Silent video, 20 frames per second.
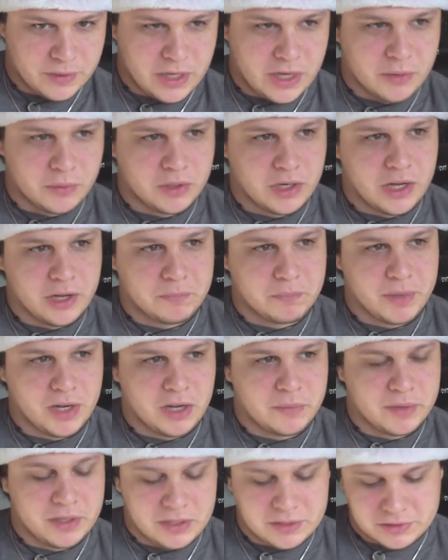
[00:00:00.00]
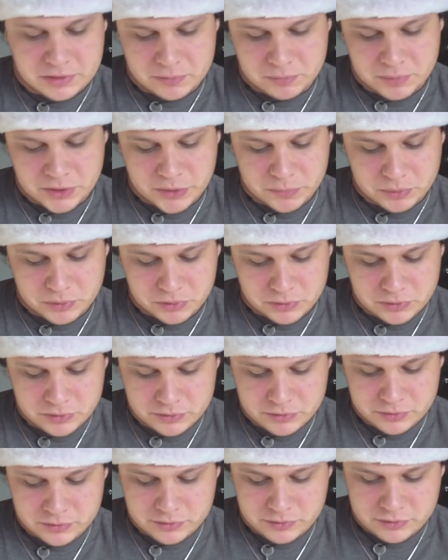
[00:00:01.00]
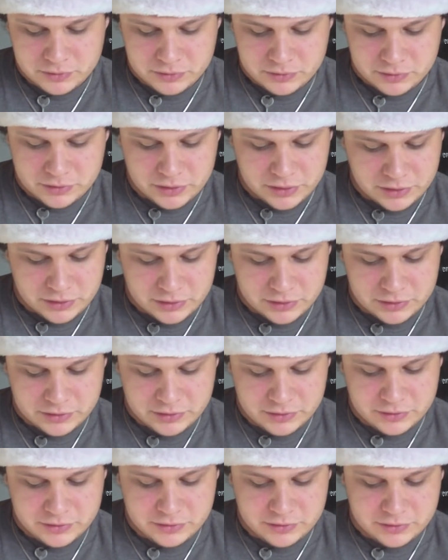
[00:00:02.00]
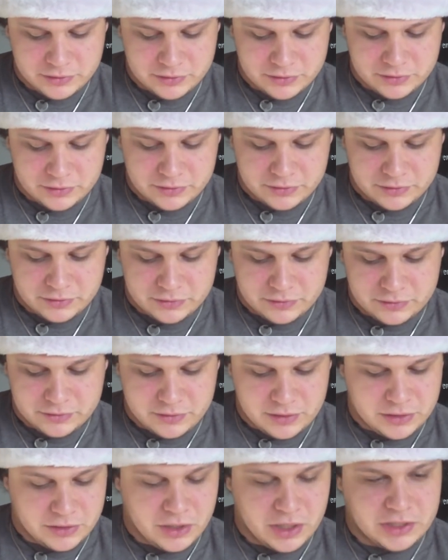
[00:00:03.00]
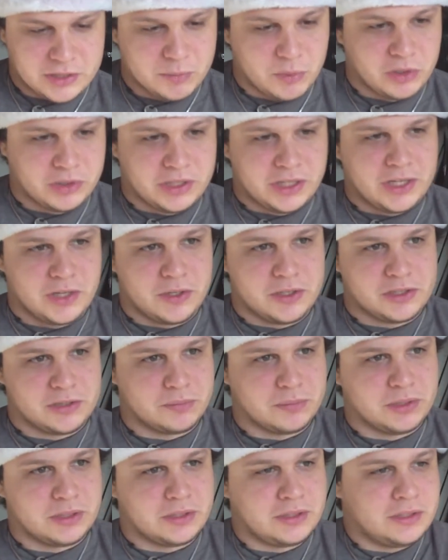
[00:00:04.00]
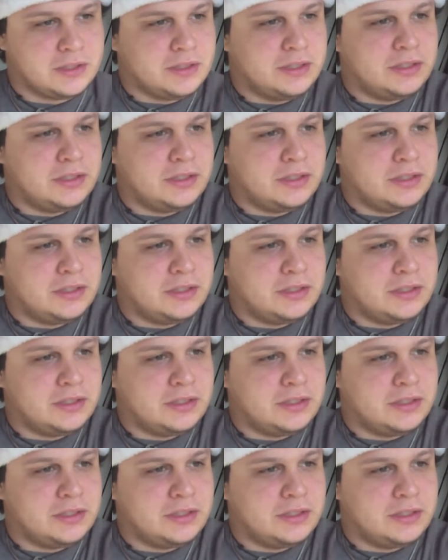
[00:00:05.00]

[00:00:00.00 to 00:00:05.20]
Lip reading: I would not bomb innocent people. I do not support terrorism, but